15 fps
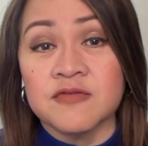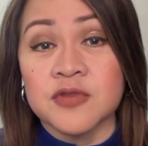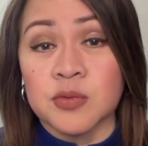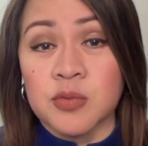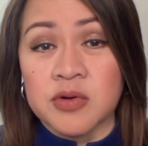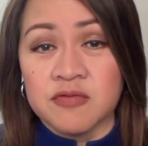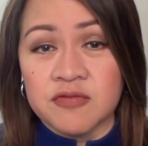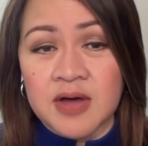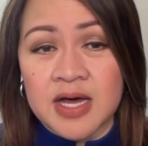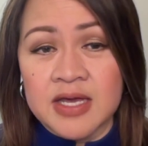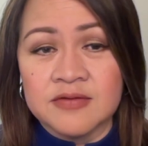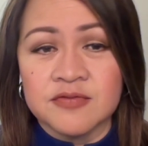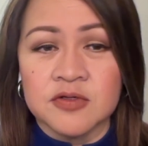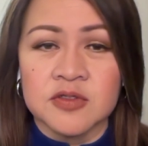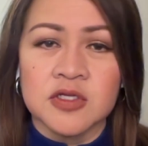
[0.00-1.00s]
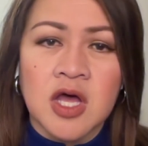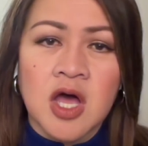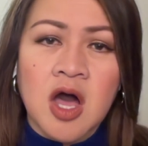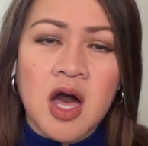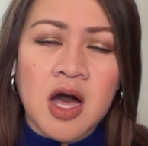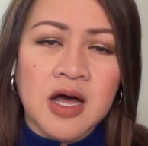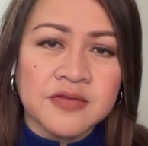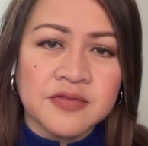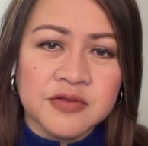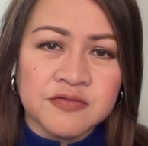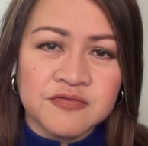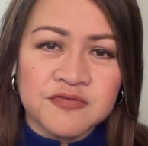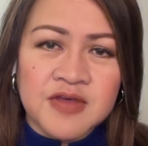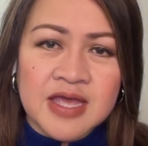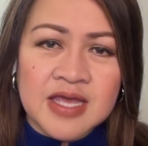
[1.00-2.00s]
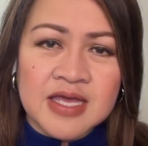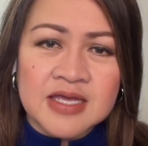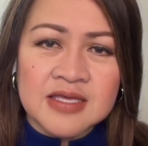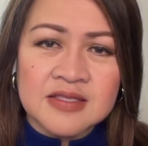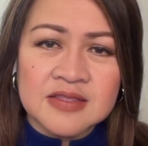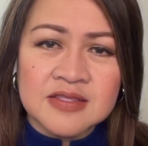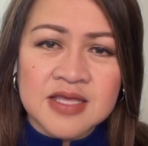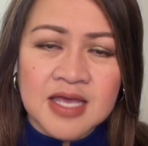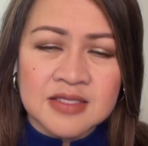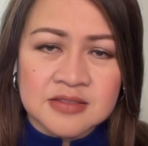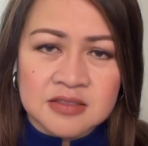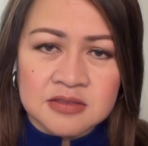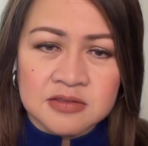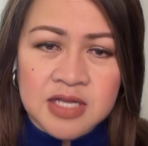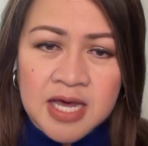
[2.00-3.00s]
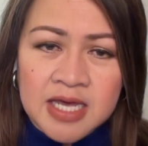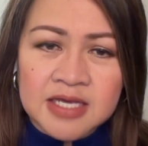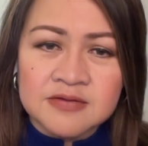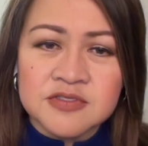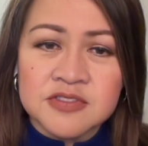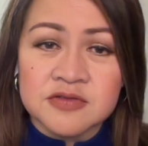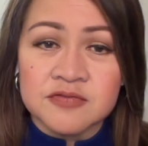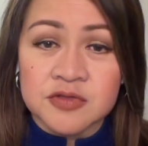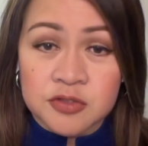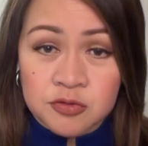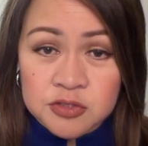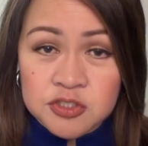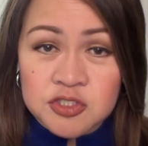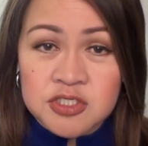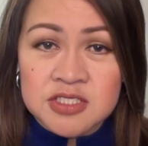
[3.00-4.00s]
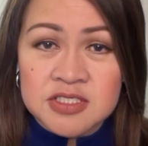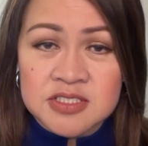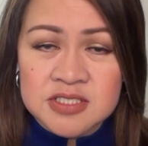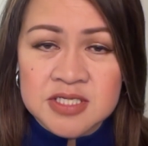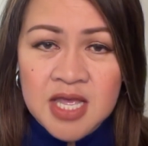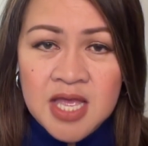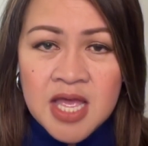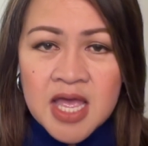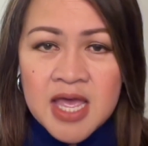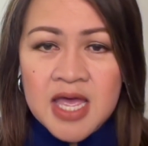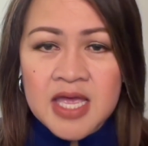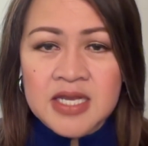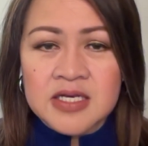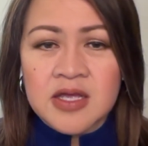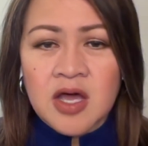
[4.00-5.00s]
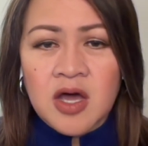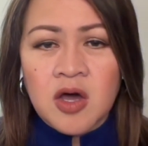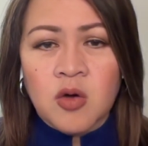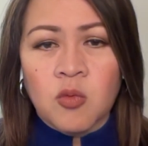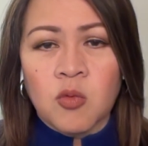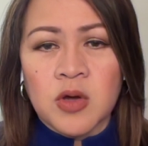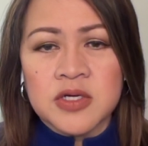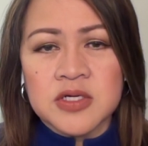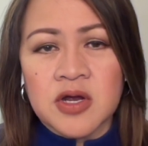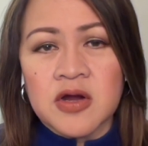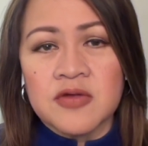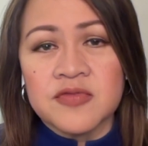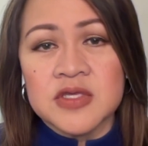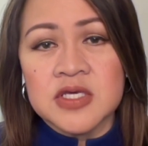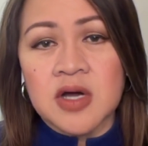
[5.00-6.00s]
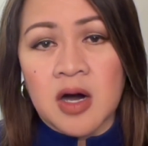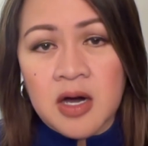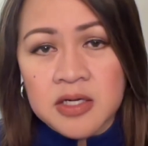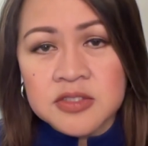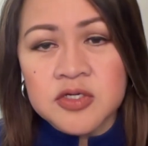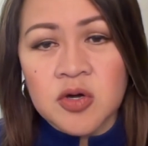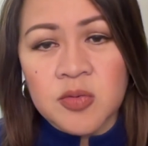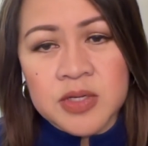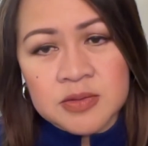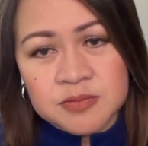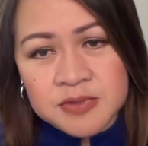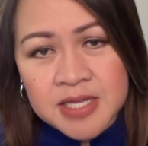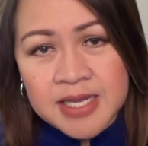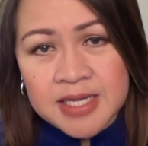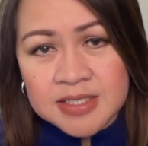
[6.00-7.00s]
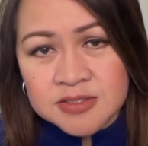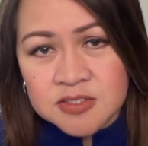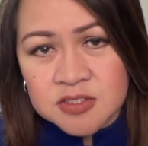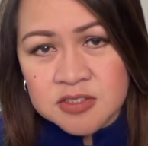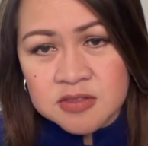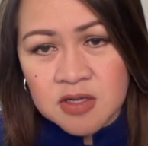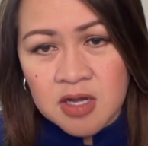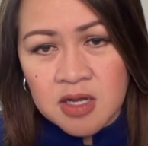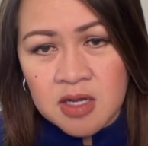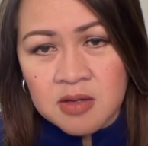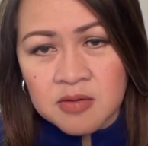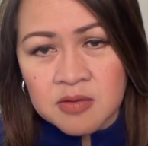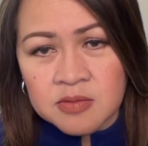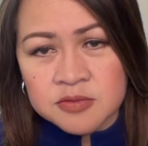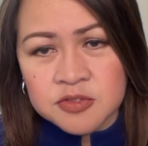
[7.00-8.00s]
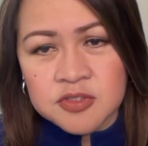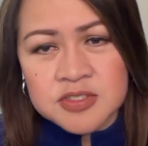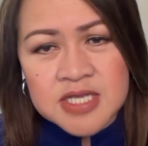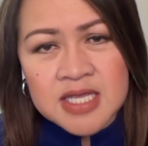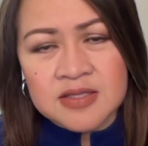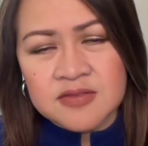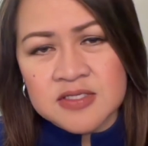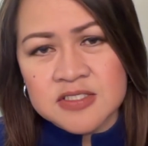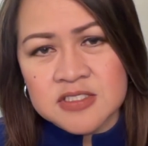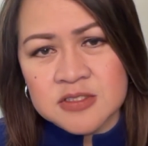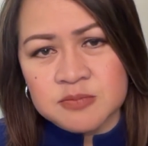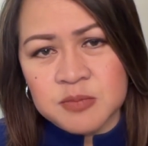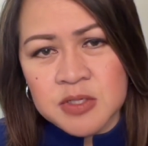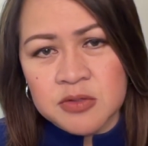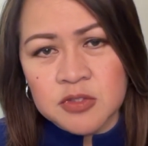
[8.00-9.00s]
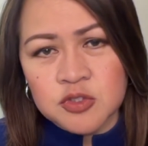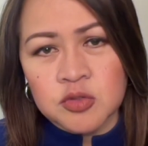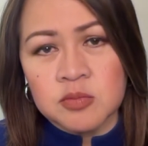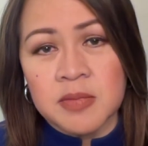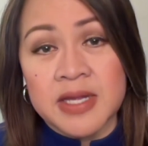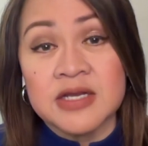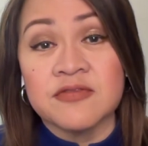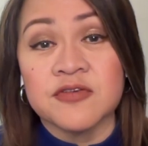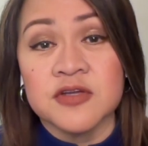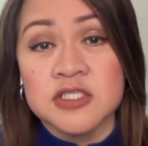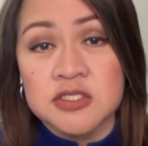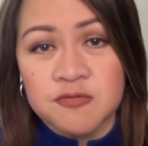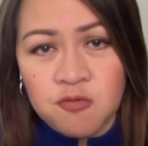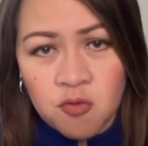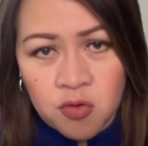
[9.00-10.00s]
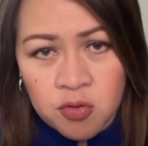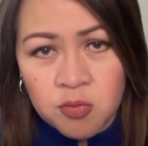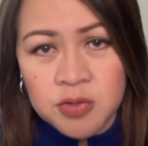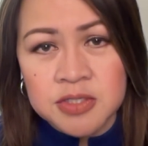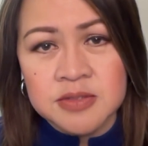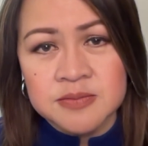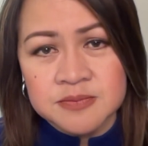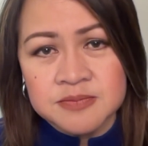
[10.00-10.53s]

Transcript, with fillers: the revival on the faith and the lives of the Christians, and what are the ongoing plans uh, to take this spiritual benefits forward?